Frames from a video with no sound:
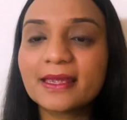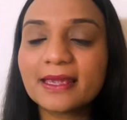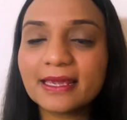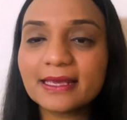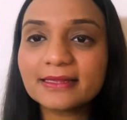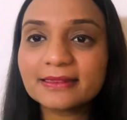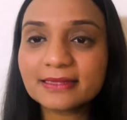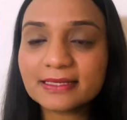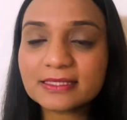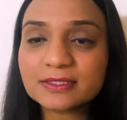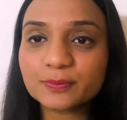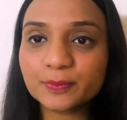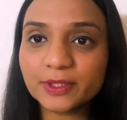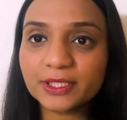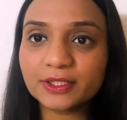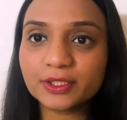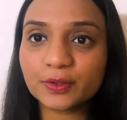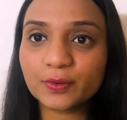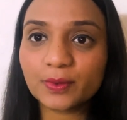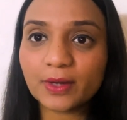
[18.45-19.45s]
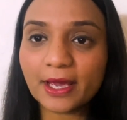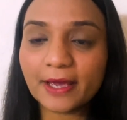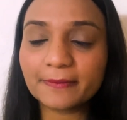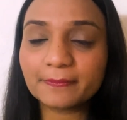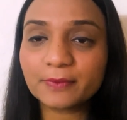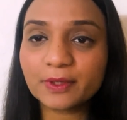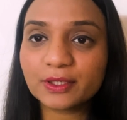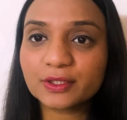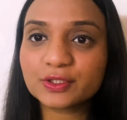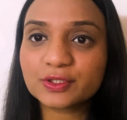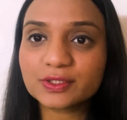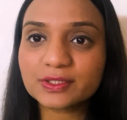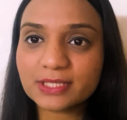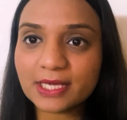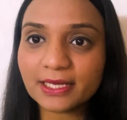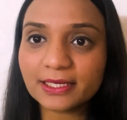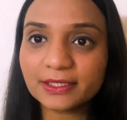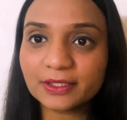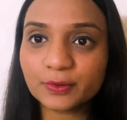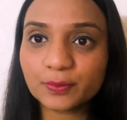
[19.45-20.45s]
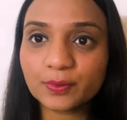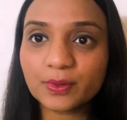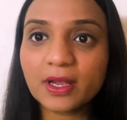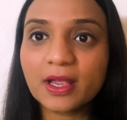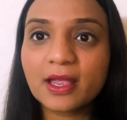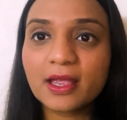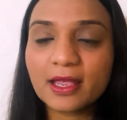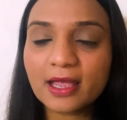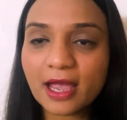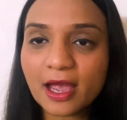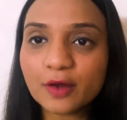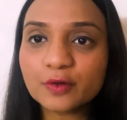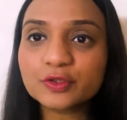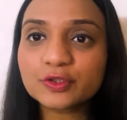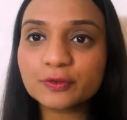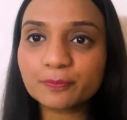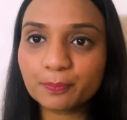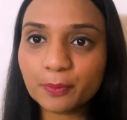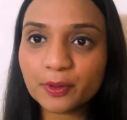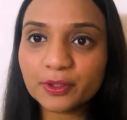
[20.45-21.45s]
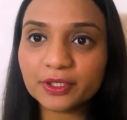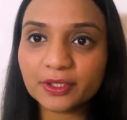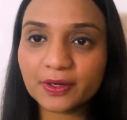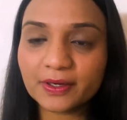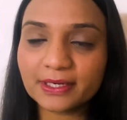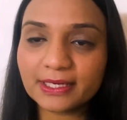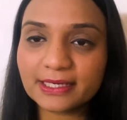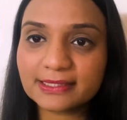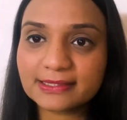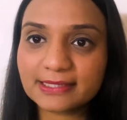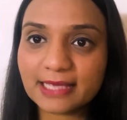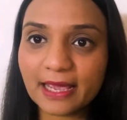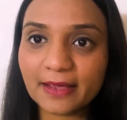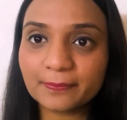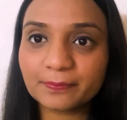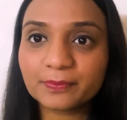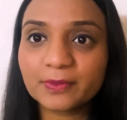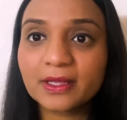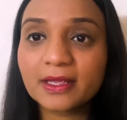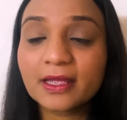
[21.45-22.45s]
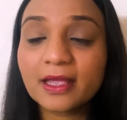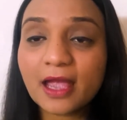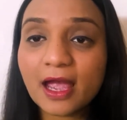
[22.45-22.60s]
In this video, I'm going to tell you how to book your exam,